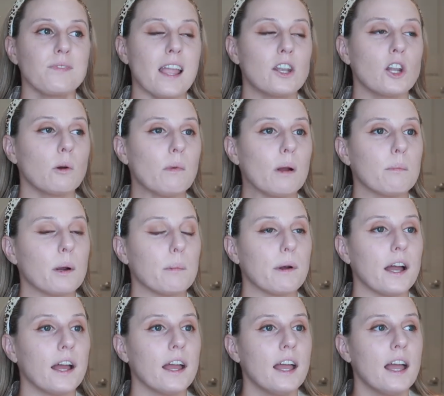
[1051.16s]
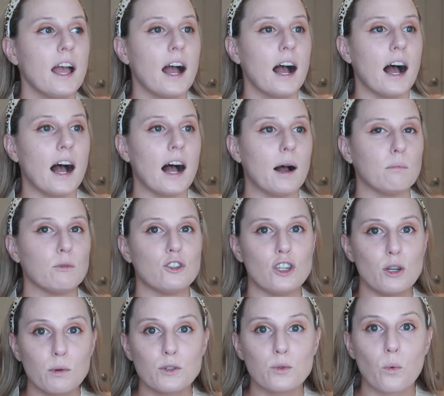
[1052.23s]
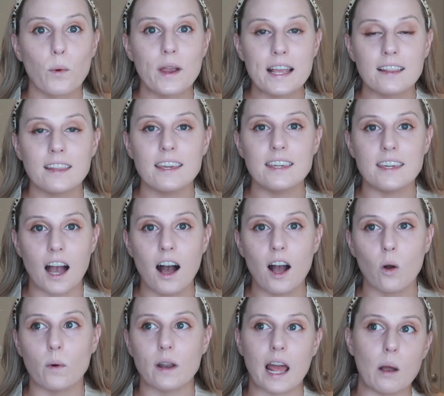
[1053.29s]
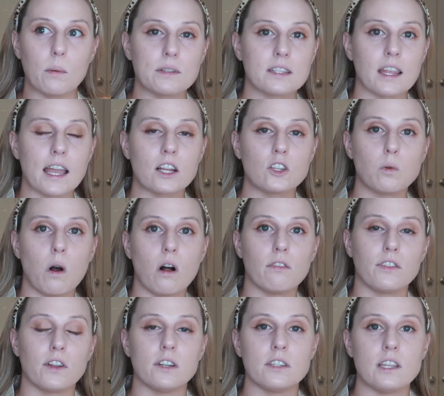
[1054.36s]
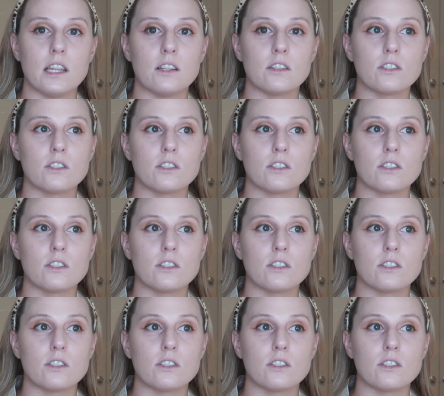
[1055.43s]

I don't remember, but she was really young when I was like 12, 13.